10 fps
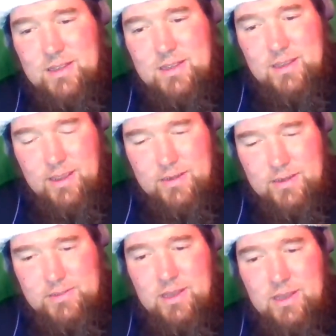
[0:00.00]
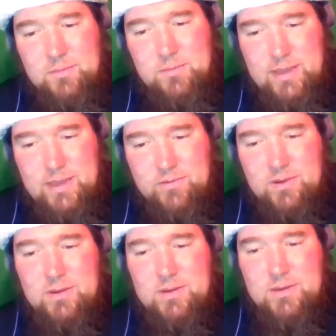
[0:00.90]
Yeah, actually, I'll be having
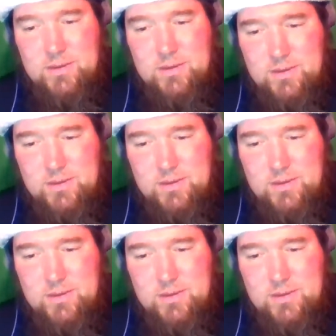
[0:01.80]
a